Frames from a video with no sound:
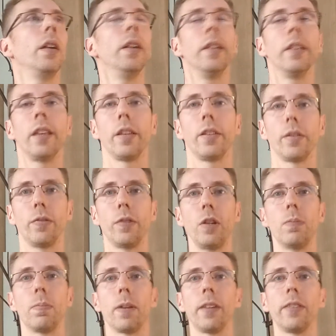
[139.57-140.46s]
There's a
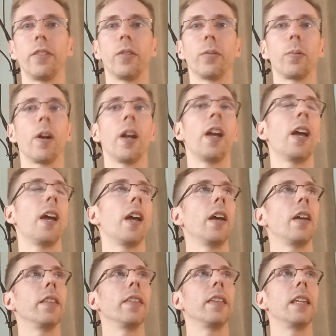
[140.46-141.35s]
few places
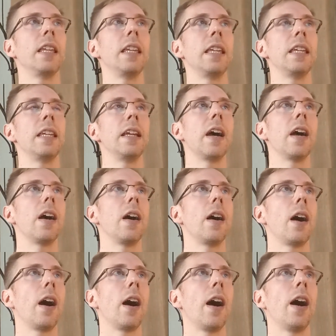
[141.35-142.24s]
where the
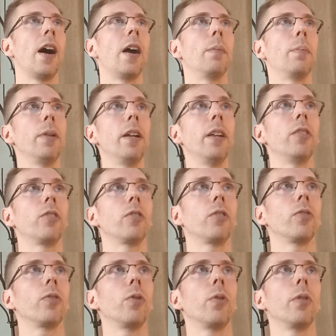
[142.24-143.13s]
pitch
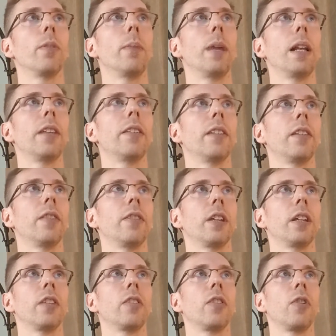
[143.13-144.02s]
or the melody of the
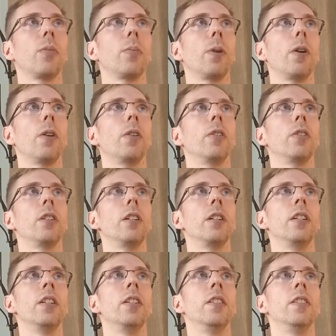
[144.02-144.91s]
guitar part
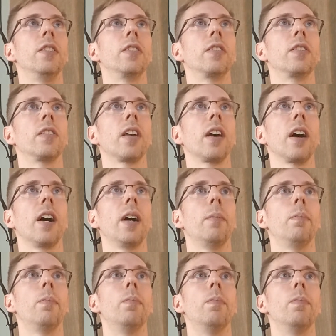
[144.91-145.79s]
is
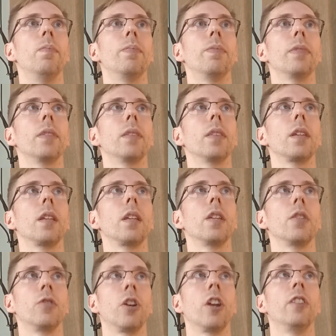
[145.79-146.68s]

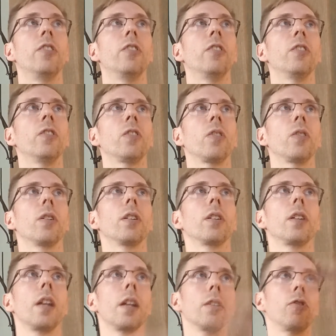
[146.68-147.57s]
it changes, so
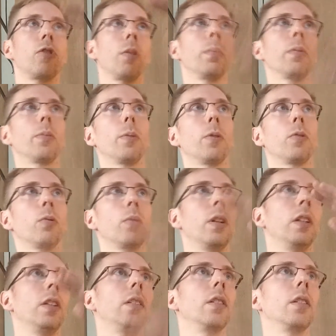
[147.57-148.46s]
it jumps
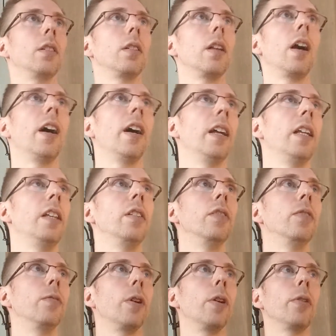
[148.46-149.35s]
between
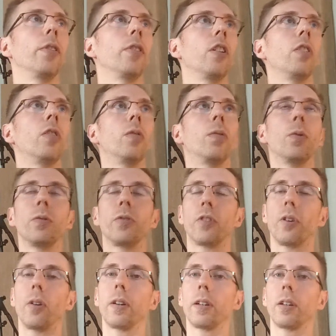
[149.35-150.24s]
in various intervals.
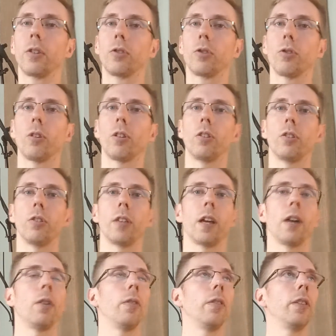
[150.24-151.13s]
So I'm going to try and do
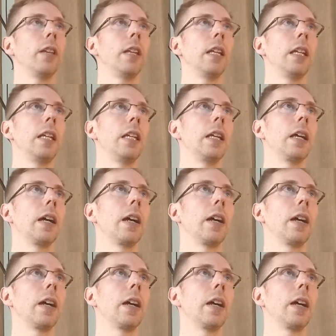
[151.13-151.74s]
that on the